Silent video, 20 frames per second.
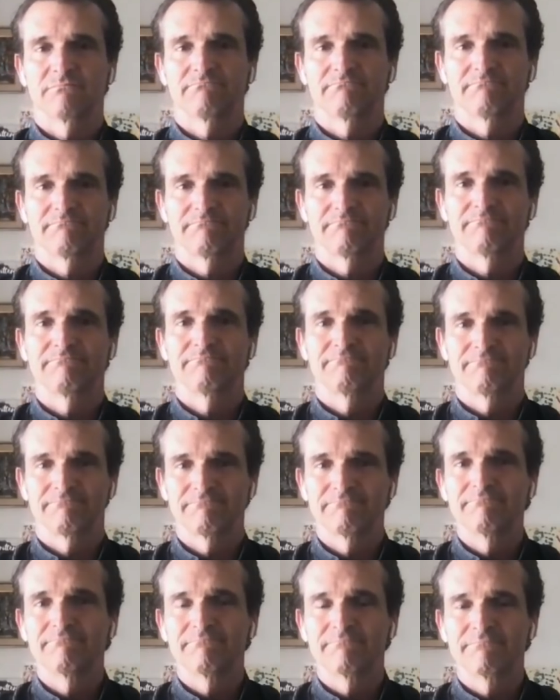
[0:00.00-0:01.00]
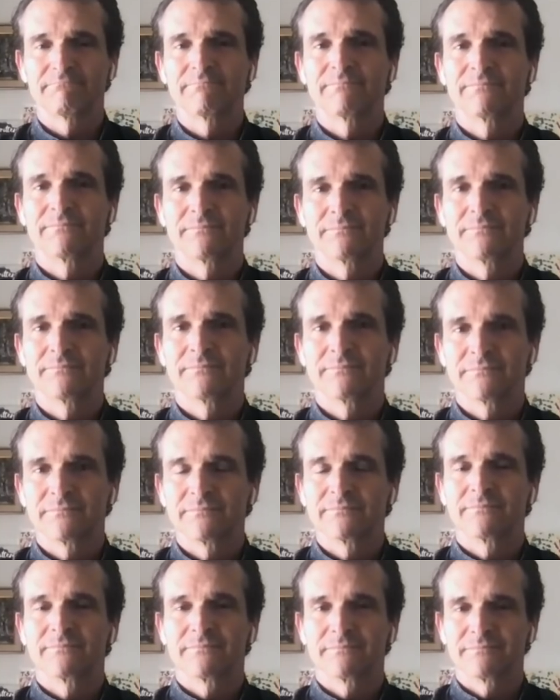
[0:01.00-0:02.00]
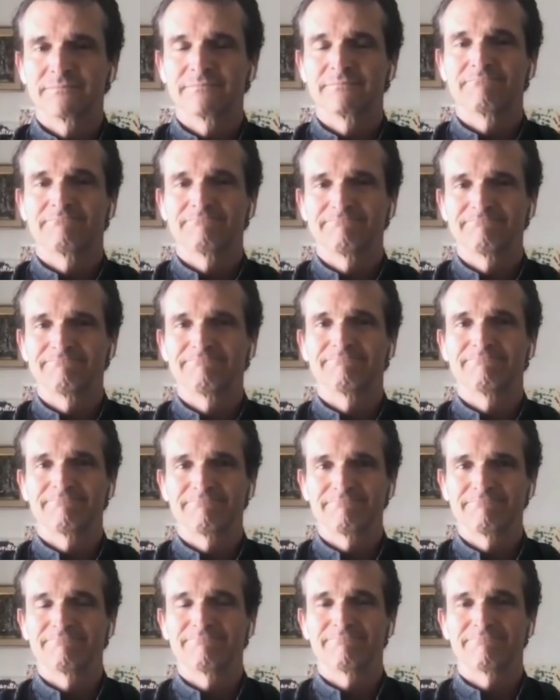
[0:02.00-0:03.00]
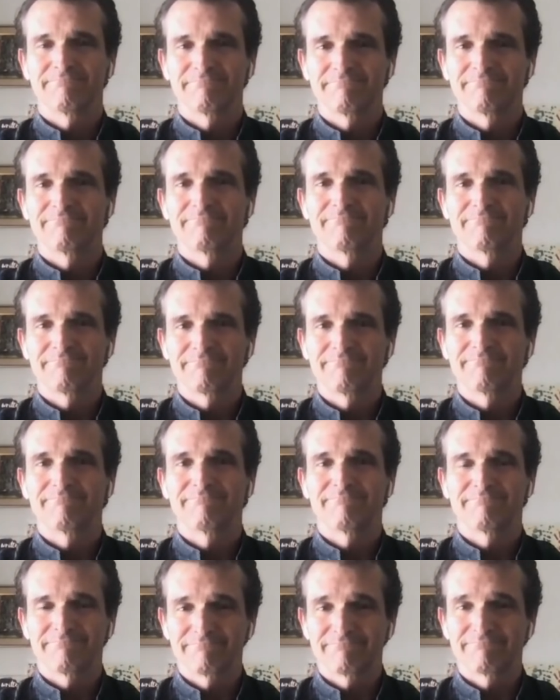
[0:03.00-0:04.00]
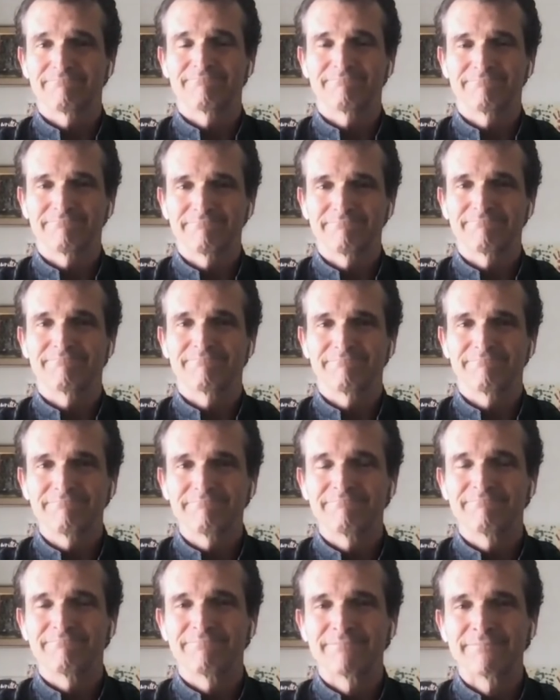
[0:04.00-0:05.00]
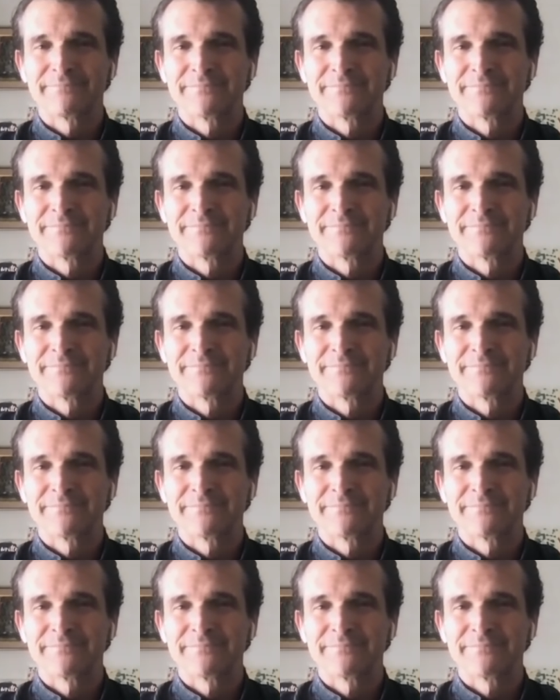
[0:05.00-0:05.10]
No words are spoken by the person on screen.